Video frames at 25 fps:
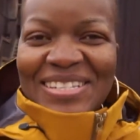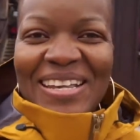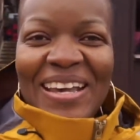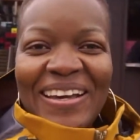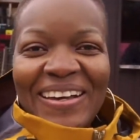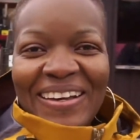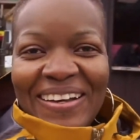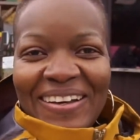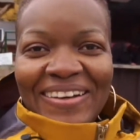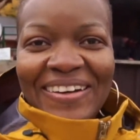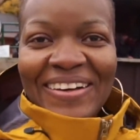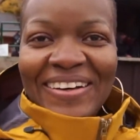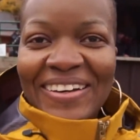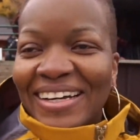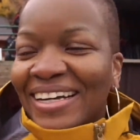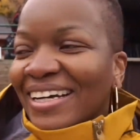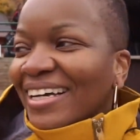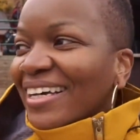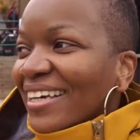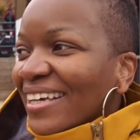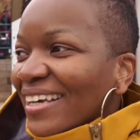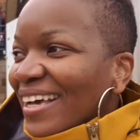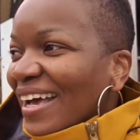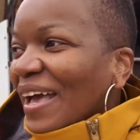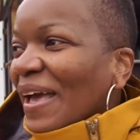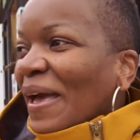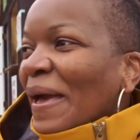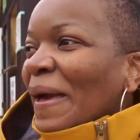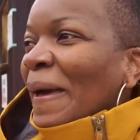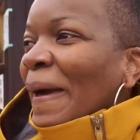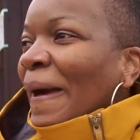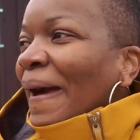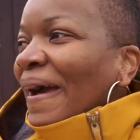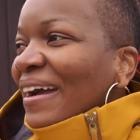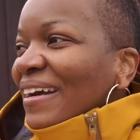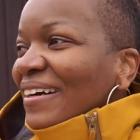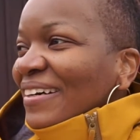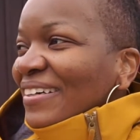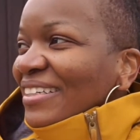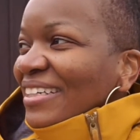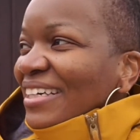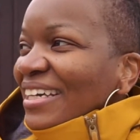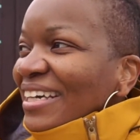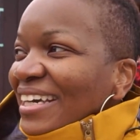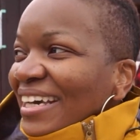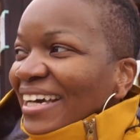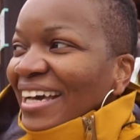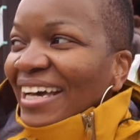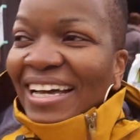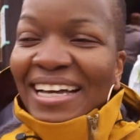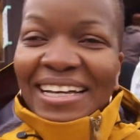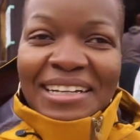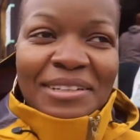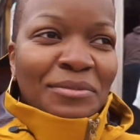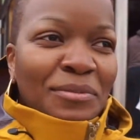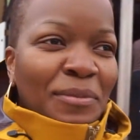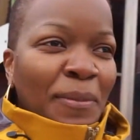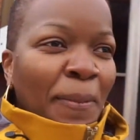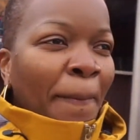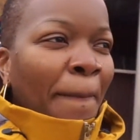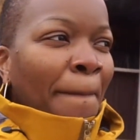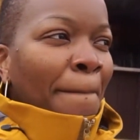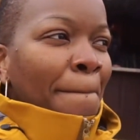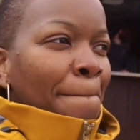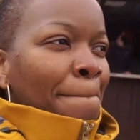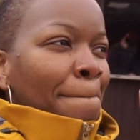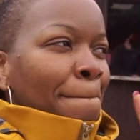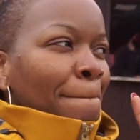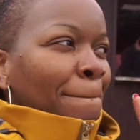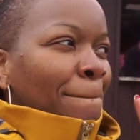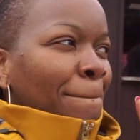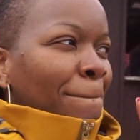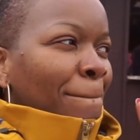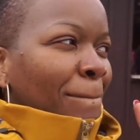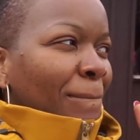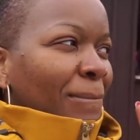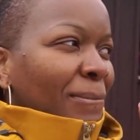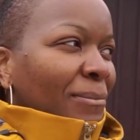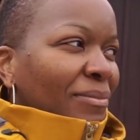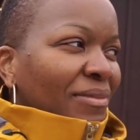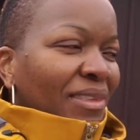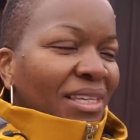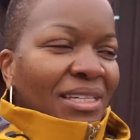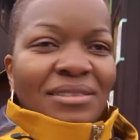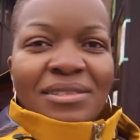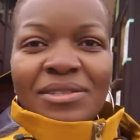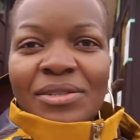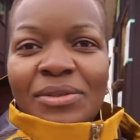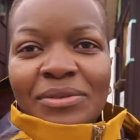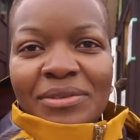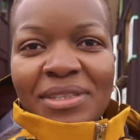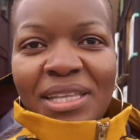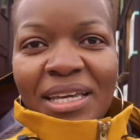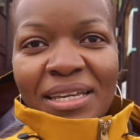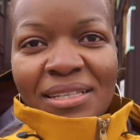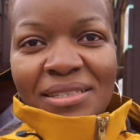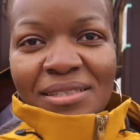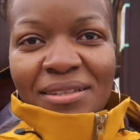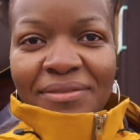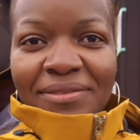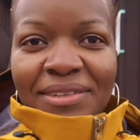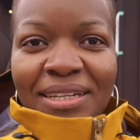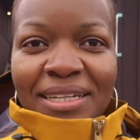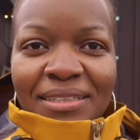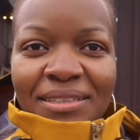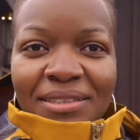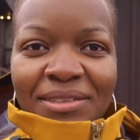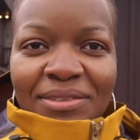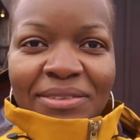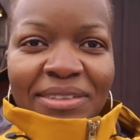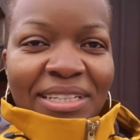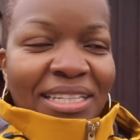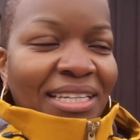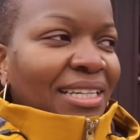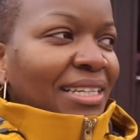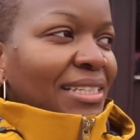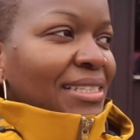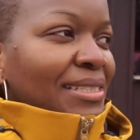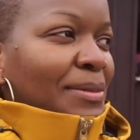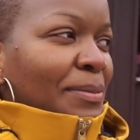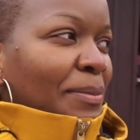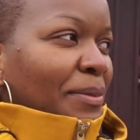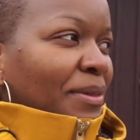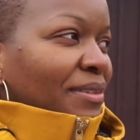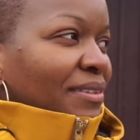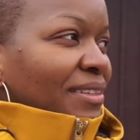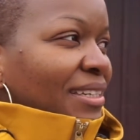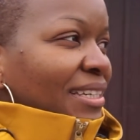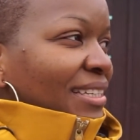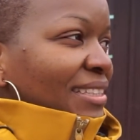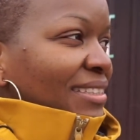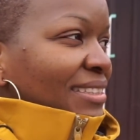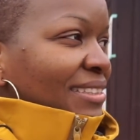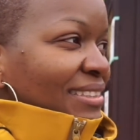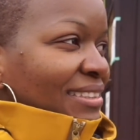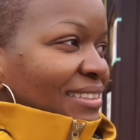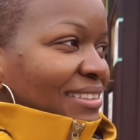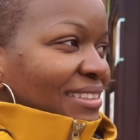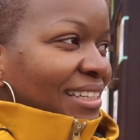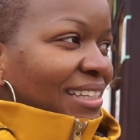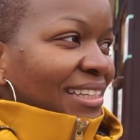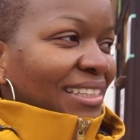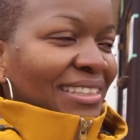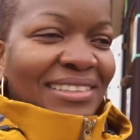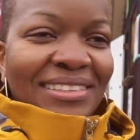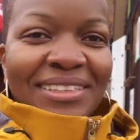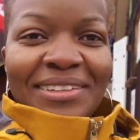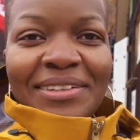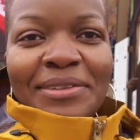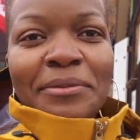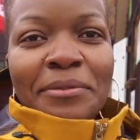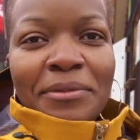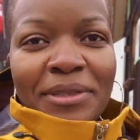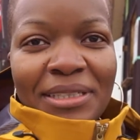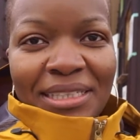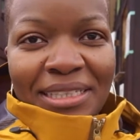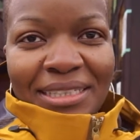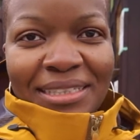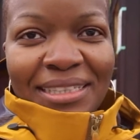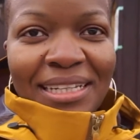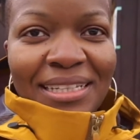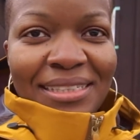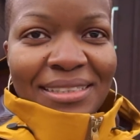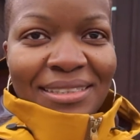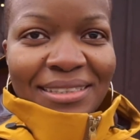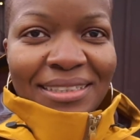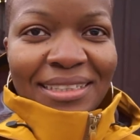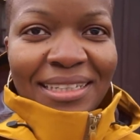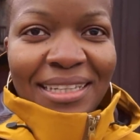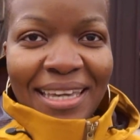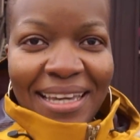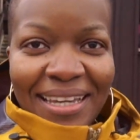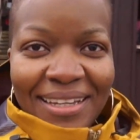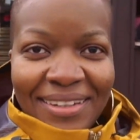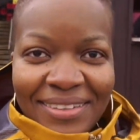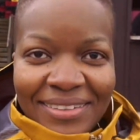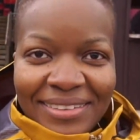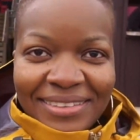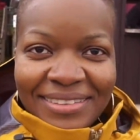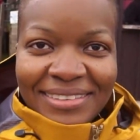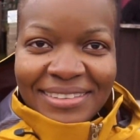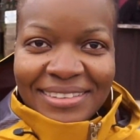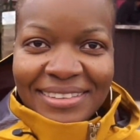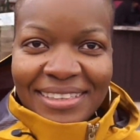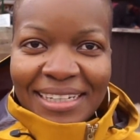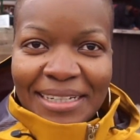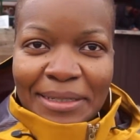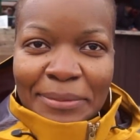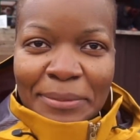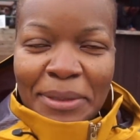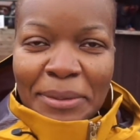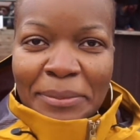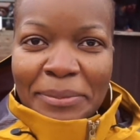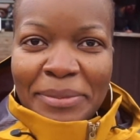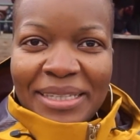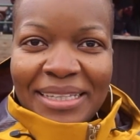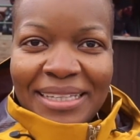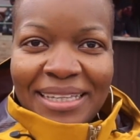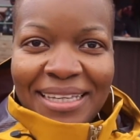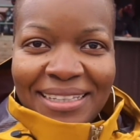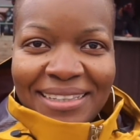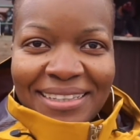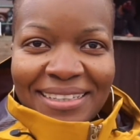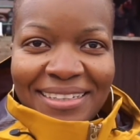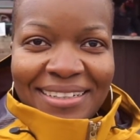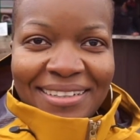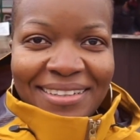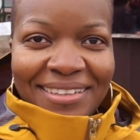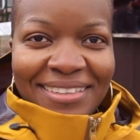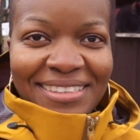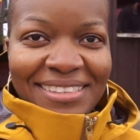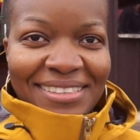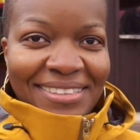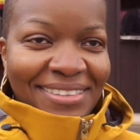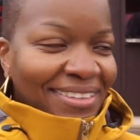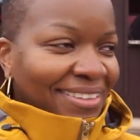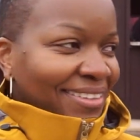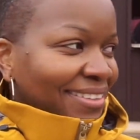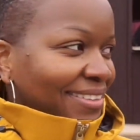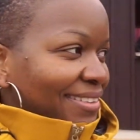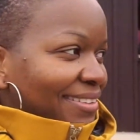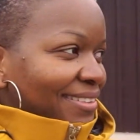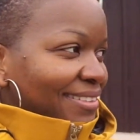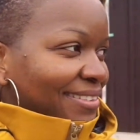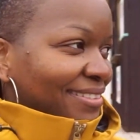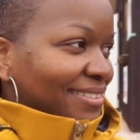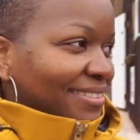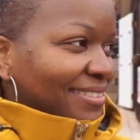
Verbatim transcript: So I only have two days of canoeing experience. So it really doesn't count. I'm a beginner, so